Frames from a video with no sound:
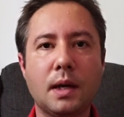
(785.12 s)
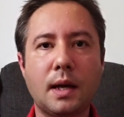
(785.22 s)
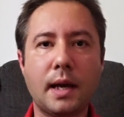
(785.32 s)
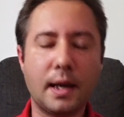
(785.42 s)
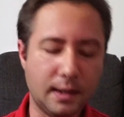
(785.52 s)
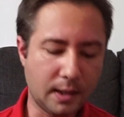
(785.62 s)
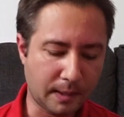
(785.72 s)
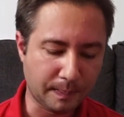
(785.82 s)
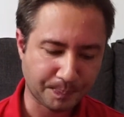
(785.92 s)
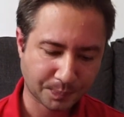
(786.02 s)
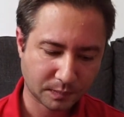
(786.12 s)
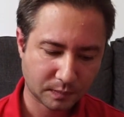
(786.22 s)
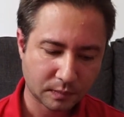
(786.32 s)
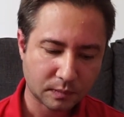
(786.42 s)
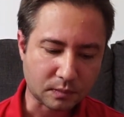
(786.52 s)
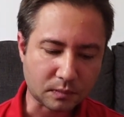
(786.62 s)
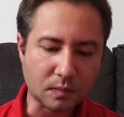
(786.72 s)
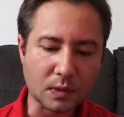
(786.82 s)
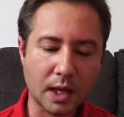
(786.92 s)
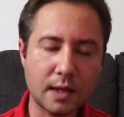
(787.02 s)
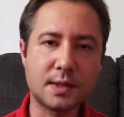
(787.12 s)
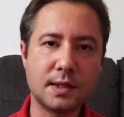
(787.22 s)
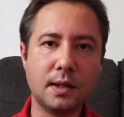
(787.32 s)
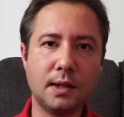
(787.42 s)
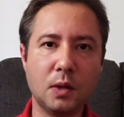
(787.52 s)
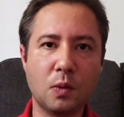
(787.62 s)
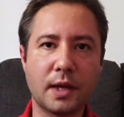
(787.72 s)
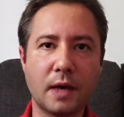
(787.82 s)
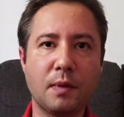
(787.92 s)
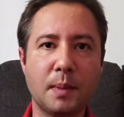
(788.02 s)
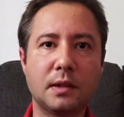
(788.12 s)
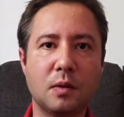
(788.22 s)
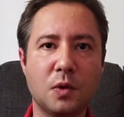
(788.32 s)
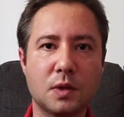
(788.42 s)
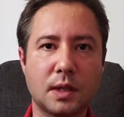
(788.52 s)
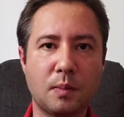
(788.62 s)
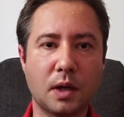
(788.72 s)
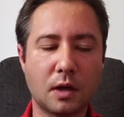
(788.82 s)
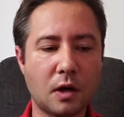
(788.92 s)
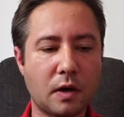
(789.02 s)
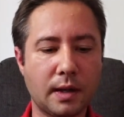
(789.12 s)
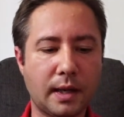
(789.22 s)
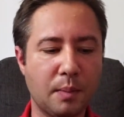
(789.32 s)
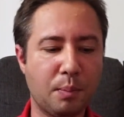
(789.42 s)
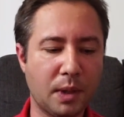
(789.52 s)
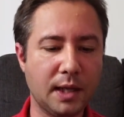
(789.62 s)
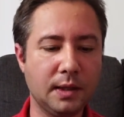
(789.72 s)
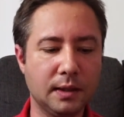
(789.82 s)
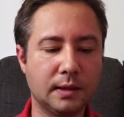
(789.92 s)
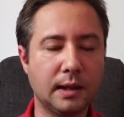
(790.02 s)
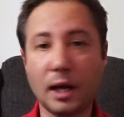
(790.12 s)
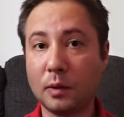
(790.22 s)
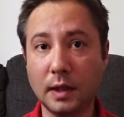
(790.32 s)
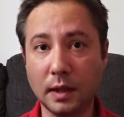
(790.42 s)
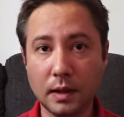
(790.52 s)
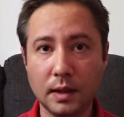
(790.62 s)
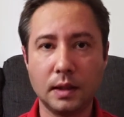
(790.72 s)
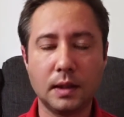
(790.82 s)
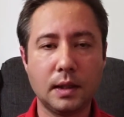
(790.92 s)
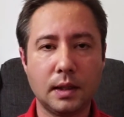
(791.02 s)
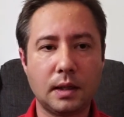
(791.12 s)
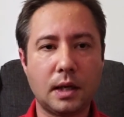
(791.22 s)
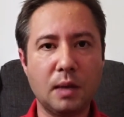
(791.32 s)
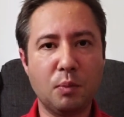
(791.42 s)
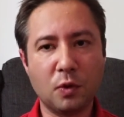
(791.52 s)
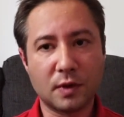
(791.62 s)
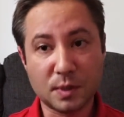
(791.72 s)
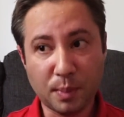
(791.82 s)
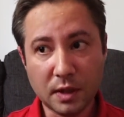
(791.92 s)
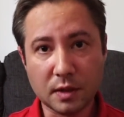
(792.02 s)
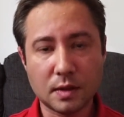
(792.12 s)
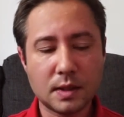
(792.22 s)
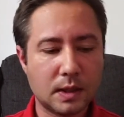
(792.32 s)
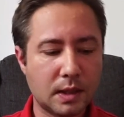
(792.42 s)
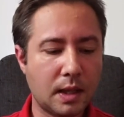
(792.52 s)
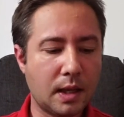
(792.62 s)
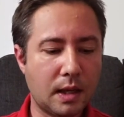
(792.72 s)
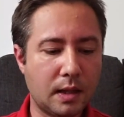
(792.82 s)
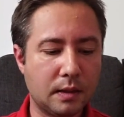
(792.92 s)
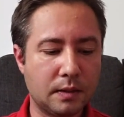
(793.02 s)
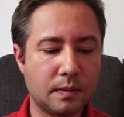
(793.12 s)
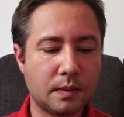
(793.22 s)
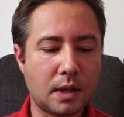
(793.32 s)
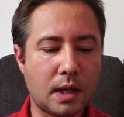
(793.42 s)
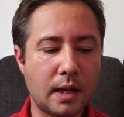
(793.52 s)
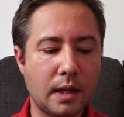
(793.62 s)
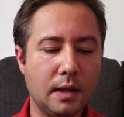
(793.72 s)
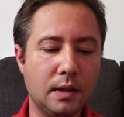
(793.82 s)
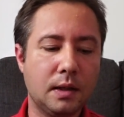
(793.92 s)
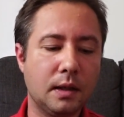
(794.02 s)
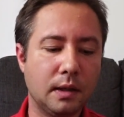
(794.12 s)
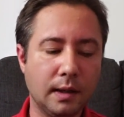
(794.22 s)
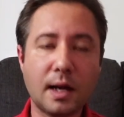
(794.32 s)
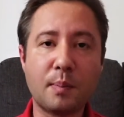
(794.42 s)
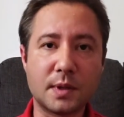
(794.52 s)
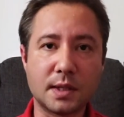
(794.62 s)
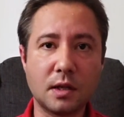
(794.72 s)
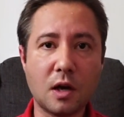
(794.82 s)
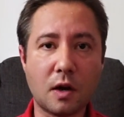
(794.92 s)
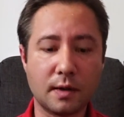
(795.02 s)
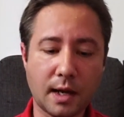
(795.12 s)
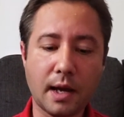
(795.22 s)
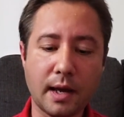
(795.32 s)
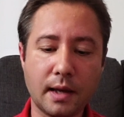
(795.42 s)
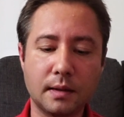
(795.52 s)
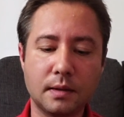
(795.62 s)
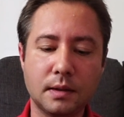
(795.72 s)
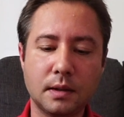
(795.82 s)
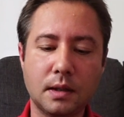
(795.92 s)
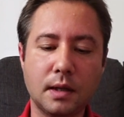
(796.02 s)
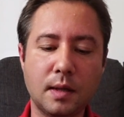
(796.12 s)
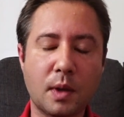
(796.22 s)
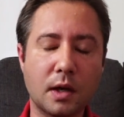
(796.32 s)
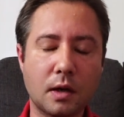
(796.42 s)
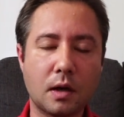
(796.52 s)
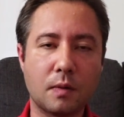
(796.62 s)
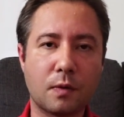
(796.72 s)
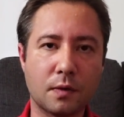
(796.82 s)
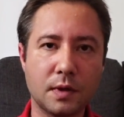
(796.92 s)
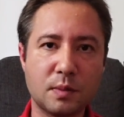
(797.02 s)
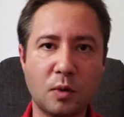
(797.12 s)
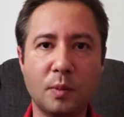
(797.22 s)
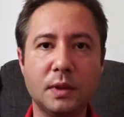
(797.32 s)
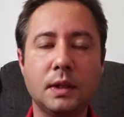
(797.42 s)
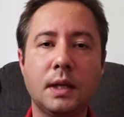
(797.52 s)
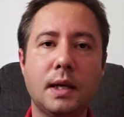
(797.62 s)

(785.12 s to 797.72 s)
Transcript: and I had a CD with heavy metal music in my car, and I played it loudly. I blew the speakers and I lit up a cigar that I had in my car for this moment.